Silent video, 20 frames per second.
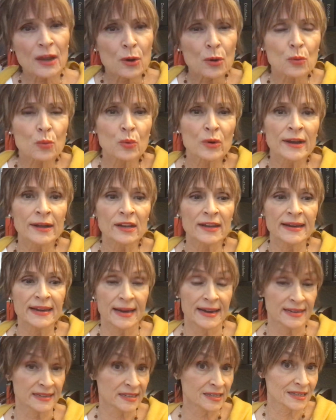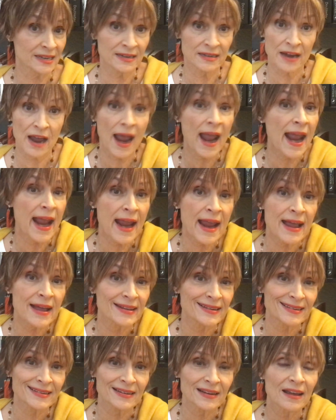really extend a
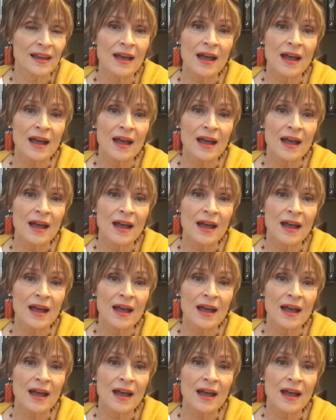hand